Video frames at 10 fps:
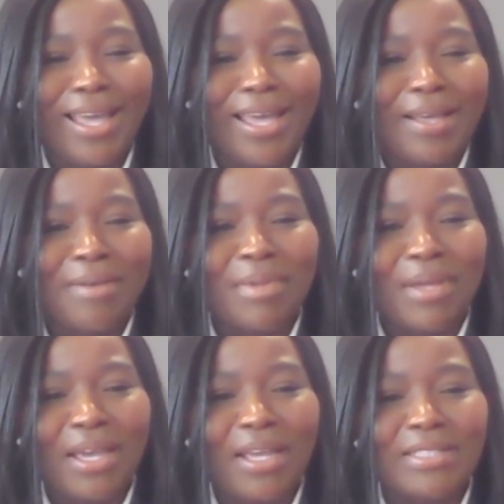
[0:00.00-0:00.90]

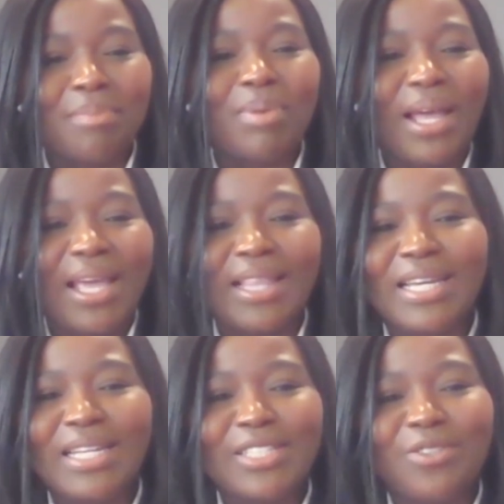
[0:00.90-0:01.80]
a supplier
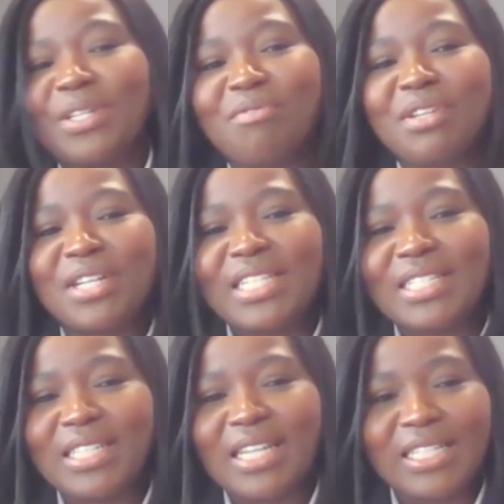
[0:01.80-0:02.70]
that is not even
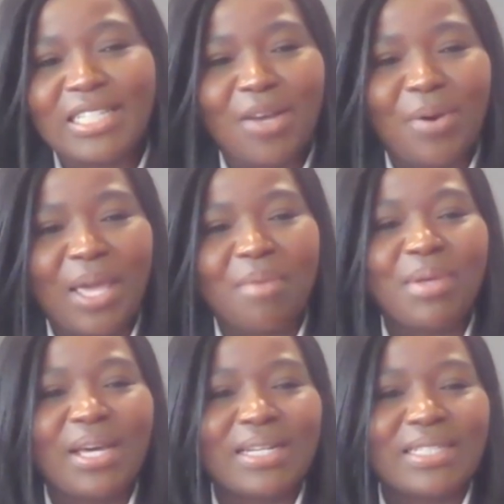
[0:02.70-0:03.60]
registered in our
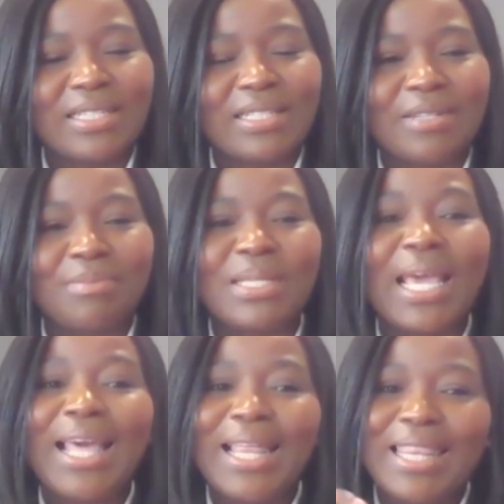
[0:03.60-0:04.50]
APR systems.
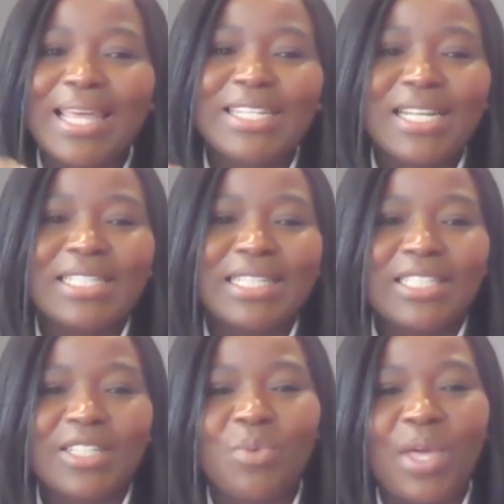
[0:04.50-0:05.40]
That
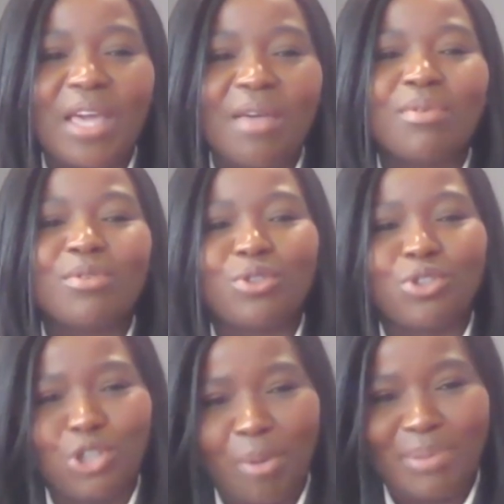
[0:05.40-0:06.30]
transaction, we are able to
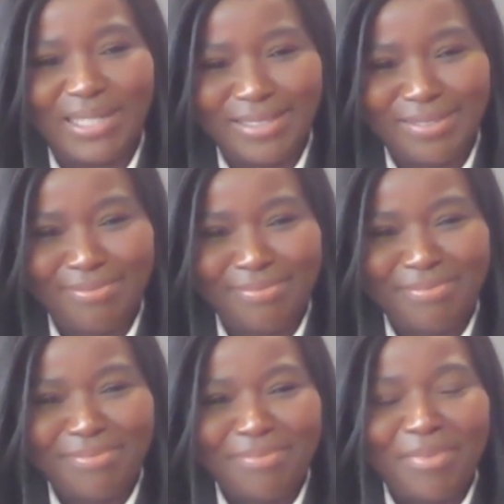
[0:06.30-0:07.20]
stop it
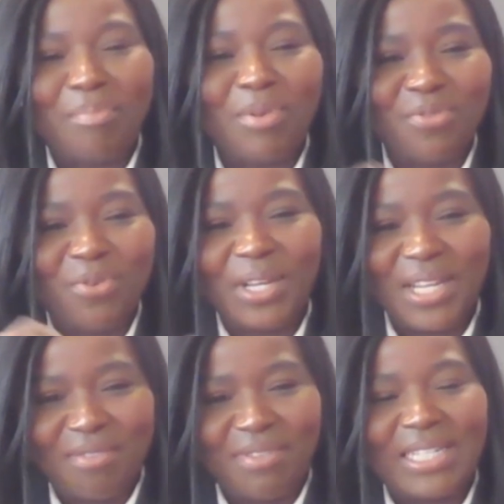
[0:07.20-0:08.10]
before it
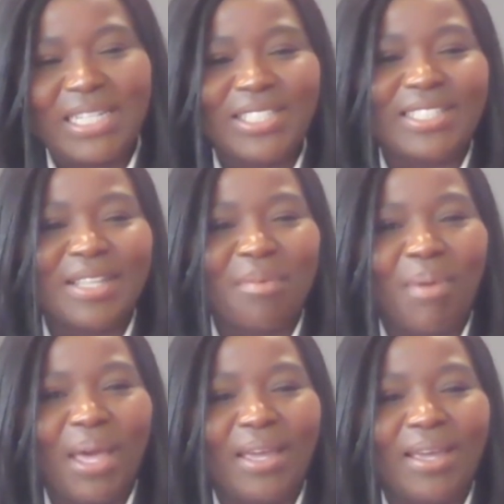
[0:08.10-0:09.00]
even reaches the
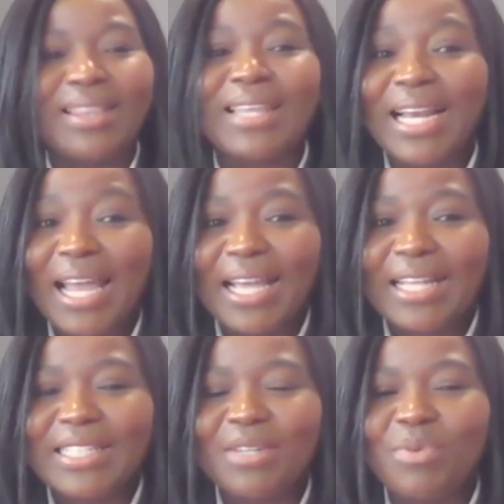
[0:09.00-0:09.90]
bank. And the
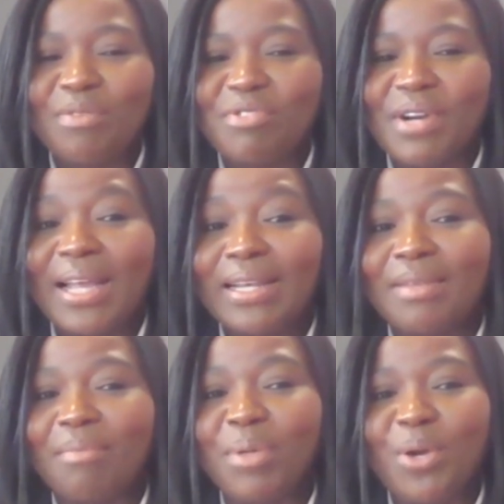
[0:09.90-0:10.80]
clients that we have run
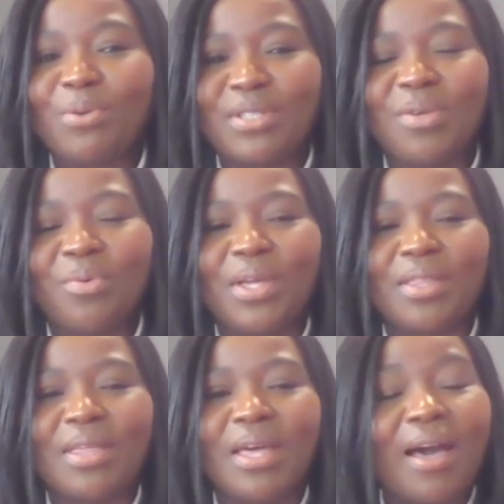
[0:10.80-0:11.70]
the POC
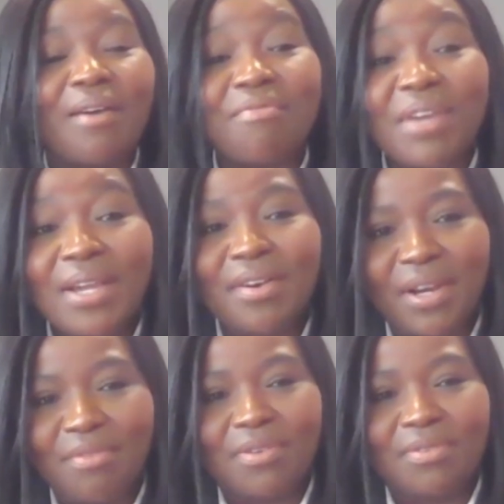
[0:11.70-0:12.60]
with are very
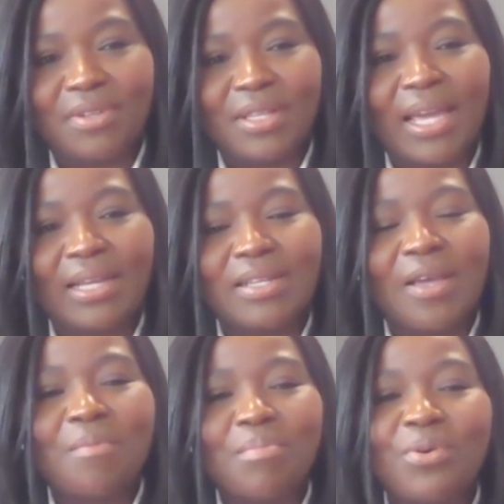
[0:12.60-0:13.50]
grateful for that,
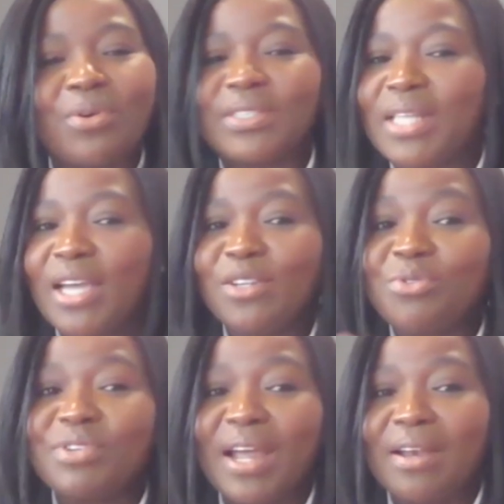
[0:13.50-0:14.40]
because they had
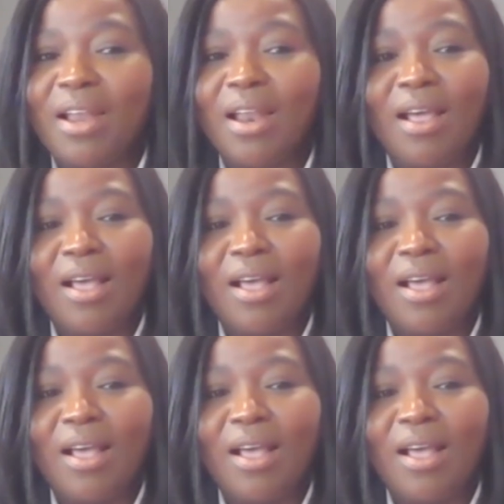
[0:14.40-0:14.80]
to write